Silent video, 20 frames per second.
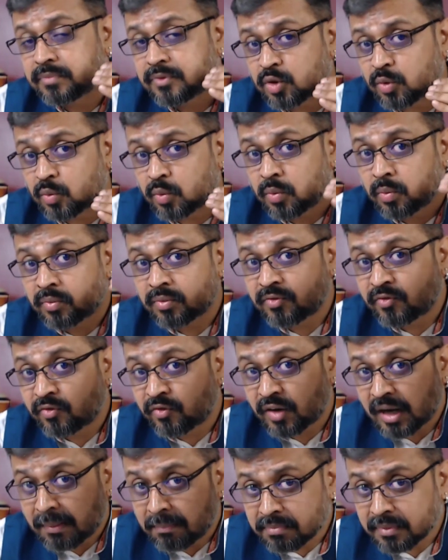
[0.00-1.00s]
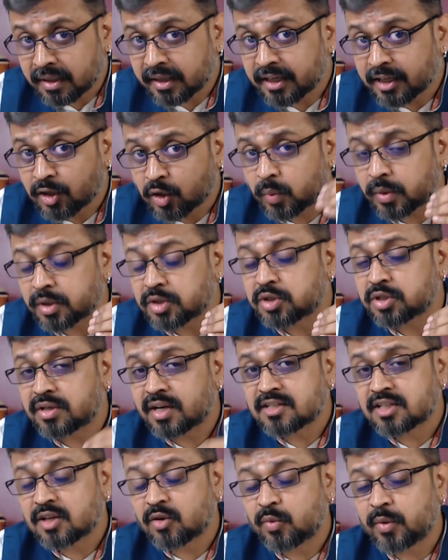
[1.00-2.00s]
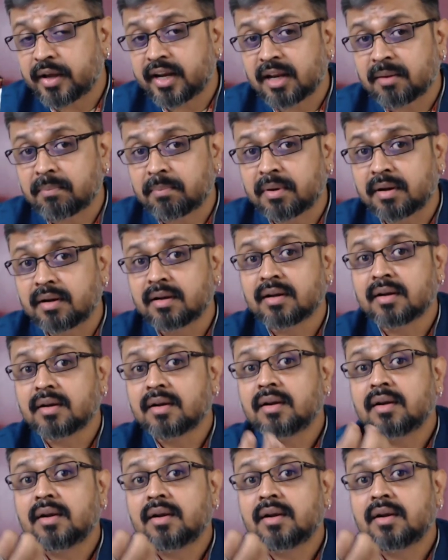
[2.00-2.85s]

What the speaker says: so from the innovation as a variable,